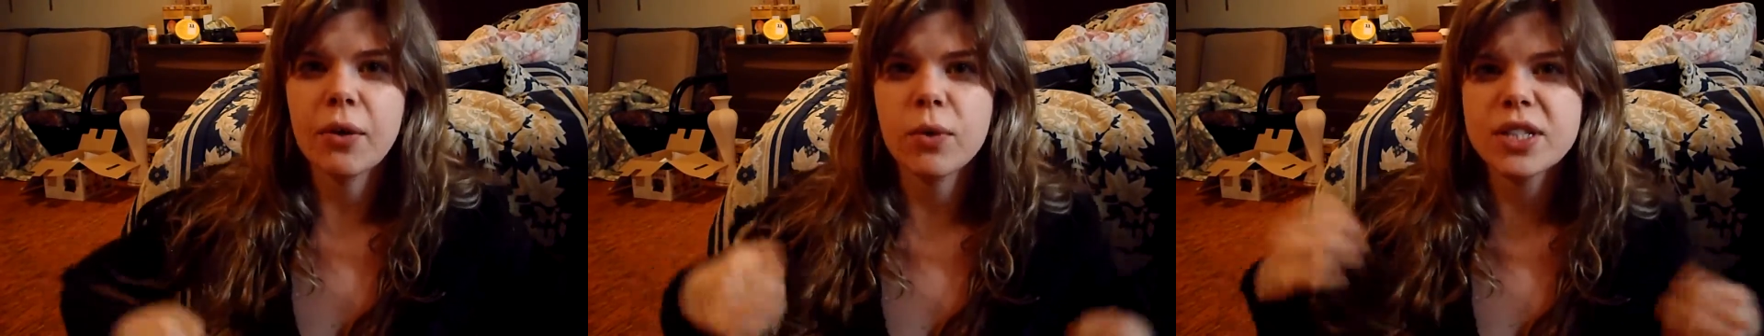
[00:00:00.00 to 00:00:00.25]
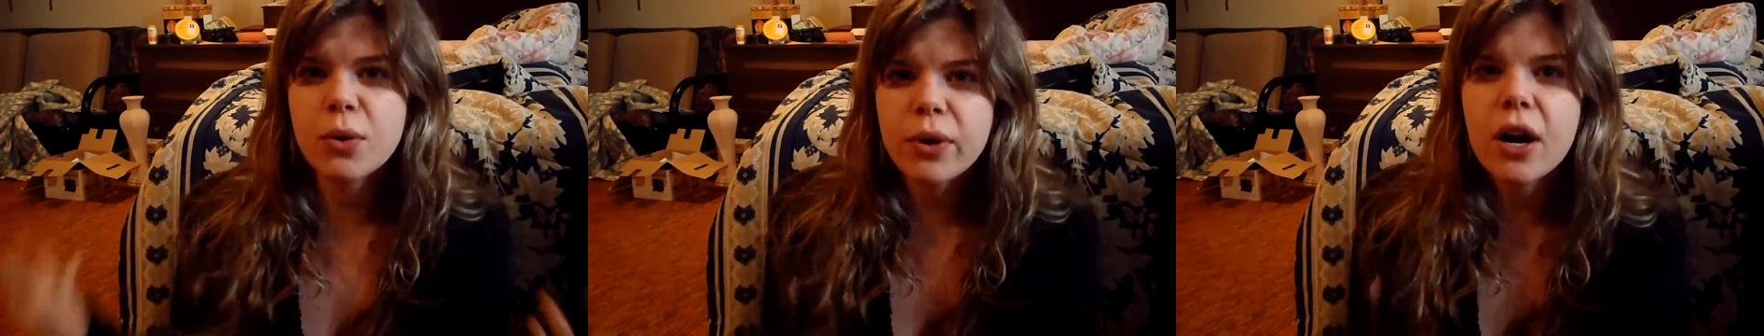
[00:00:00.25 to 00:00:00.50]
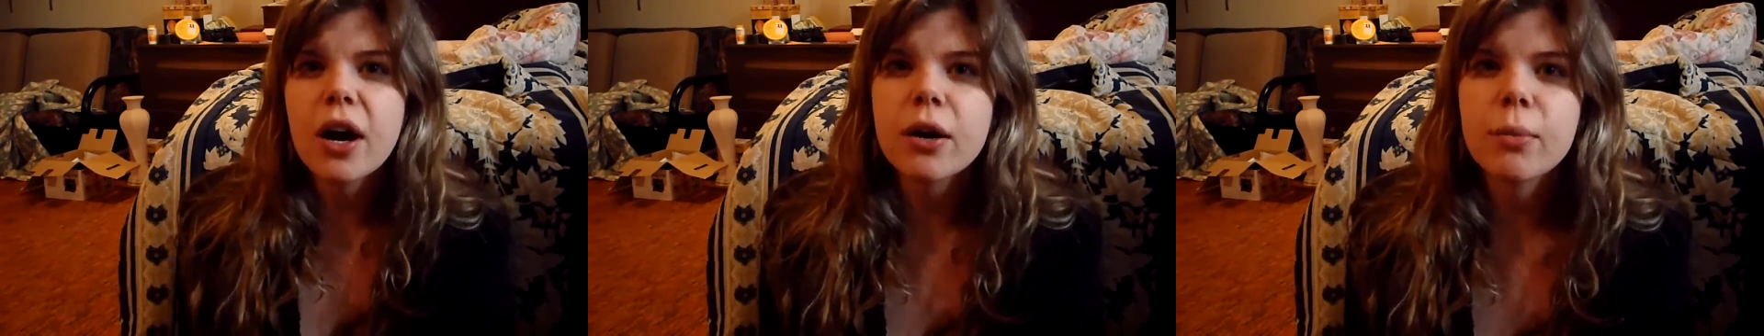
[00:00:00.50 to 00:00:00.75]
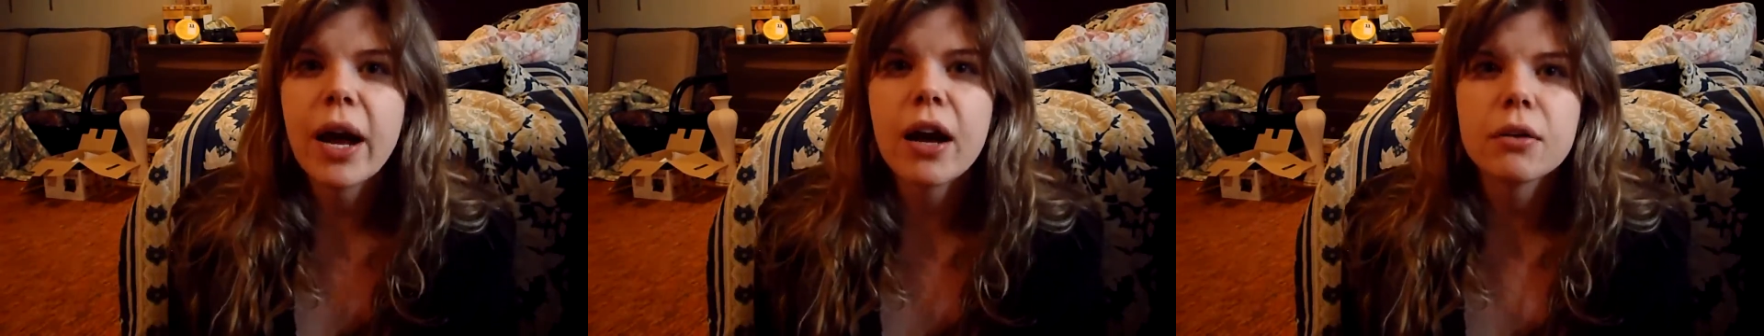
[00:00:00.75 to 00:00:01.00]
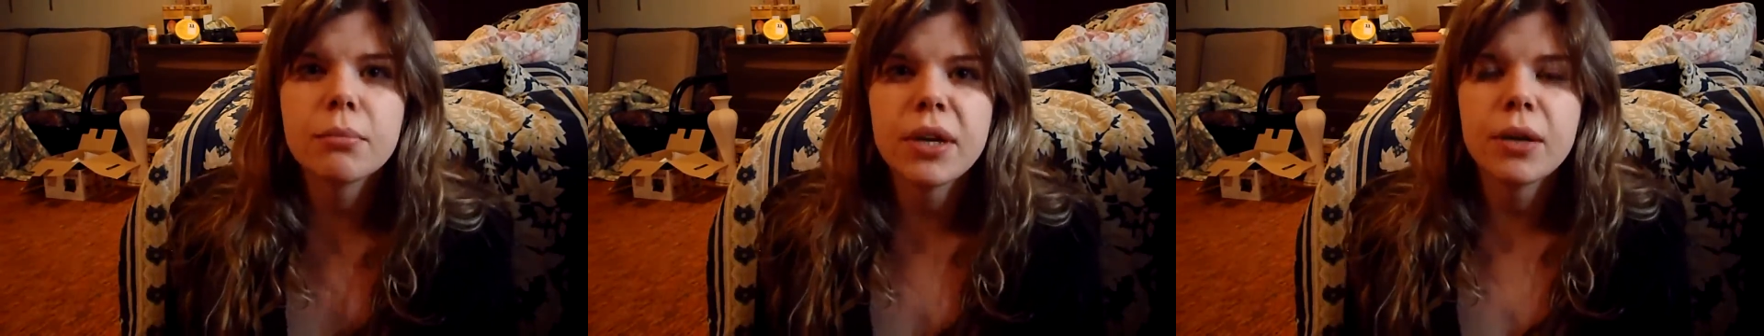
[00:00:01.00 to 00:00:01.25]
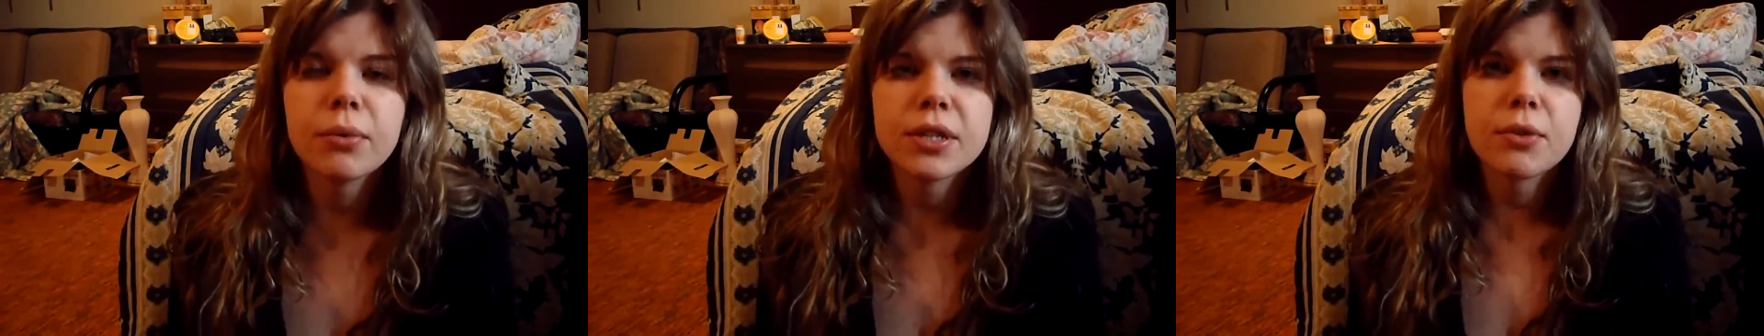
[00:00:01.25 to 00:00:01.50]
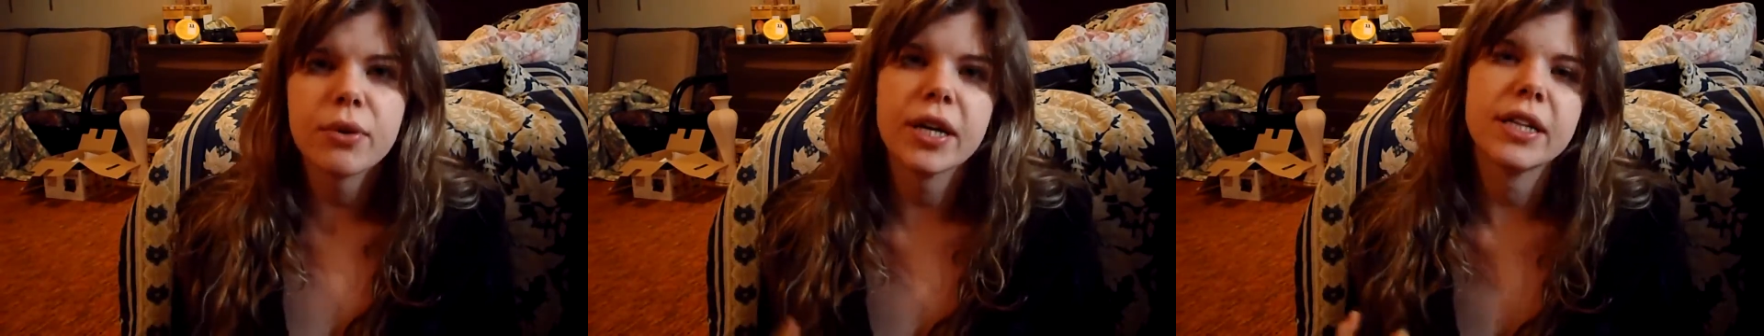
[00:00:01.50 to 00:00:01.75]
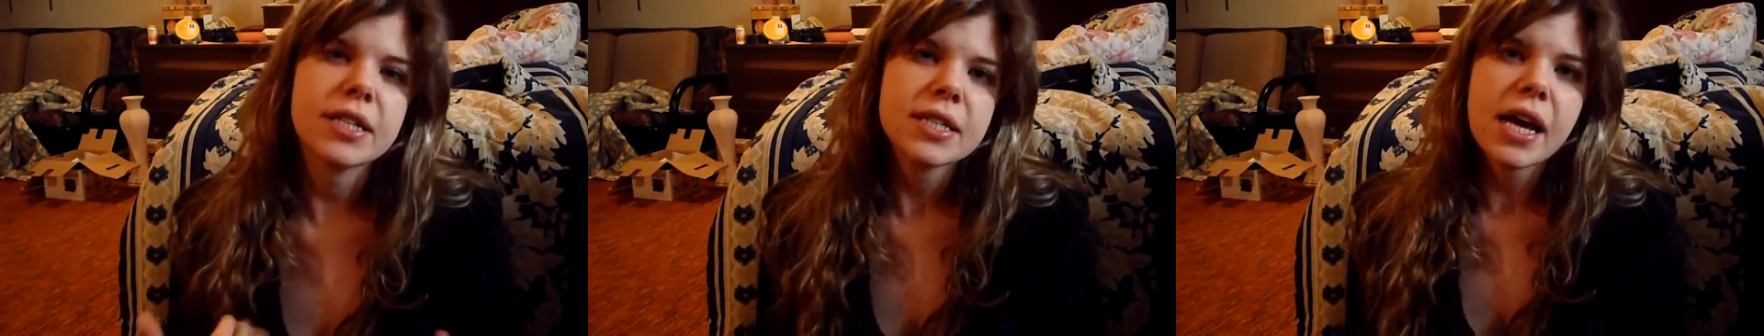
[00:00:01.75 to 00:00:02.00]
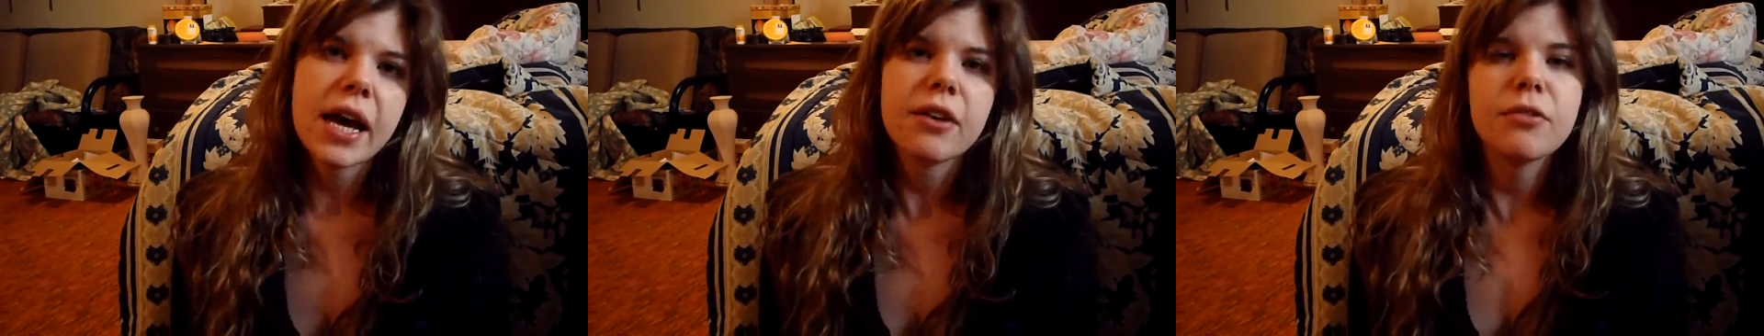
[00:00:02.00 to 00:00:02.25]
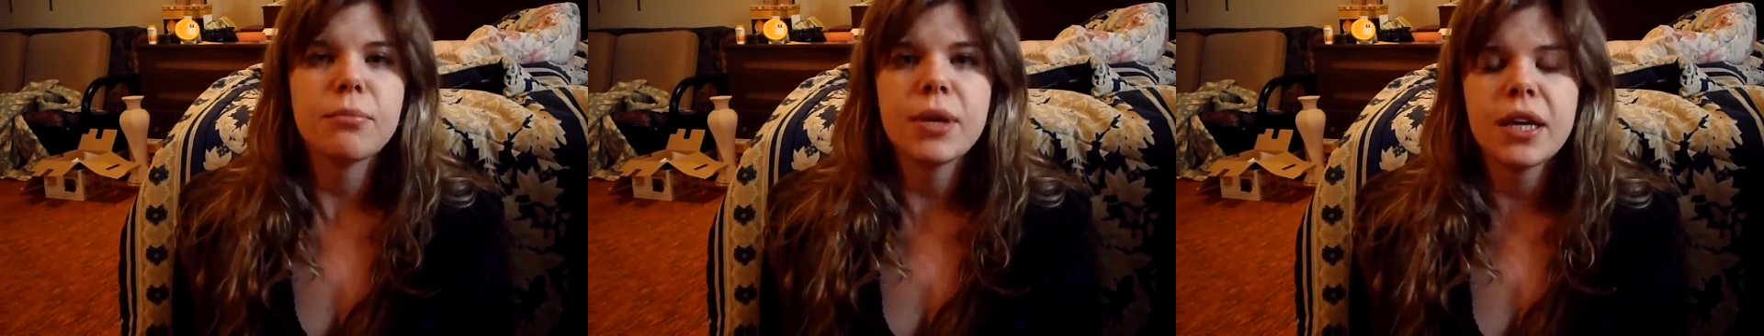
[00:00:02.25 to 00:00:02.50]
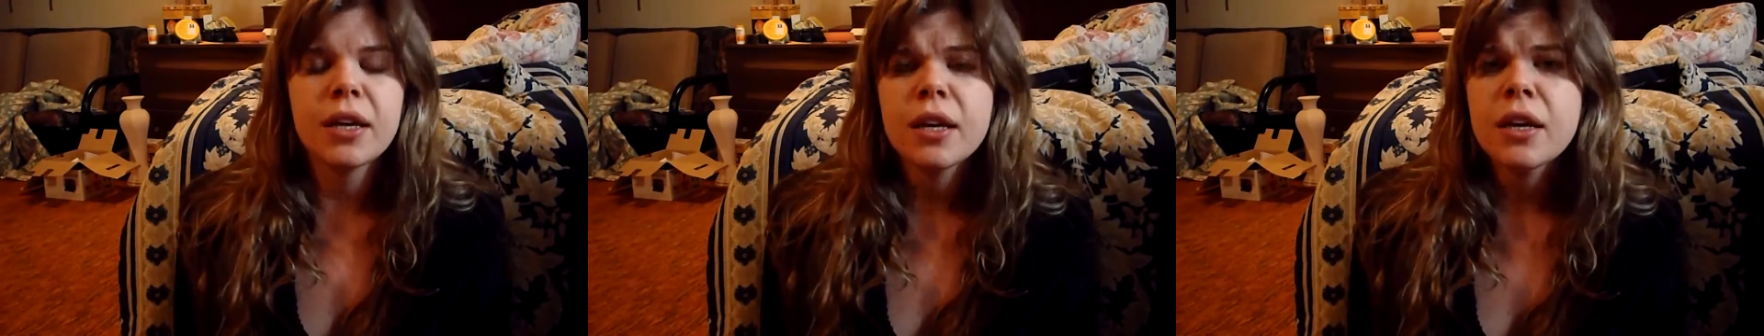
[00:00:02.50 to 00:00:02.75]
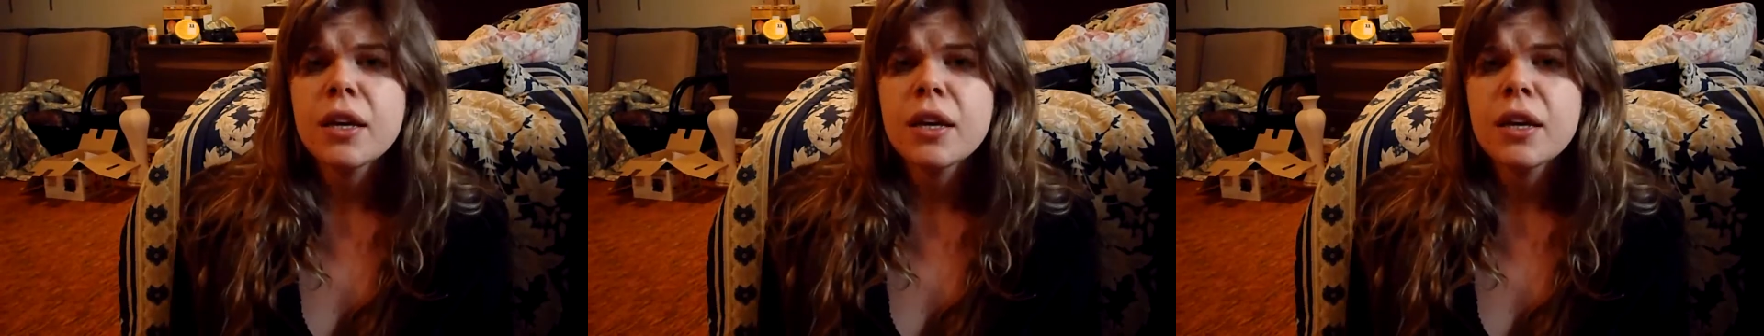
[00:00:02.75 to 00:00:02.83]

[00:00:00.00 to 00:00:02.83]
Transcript: what's going on around me, what's going inside of me.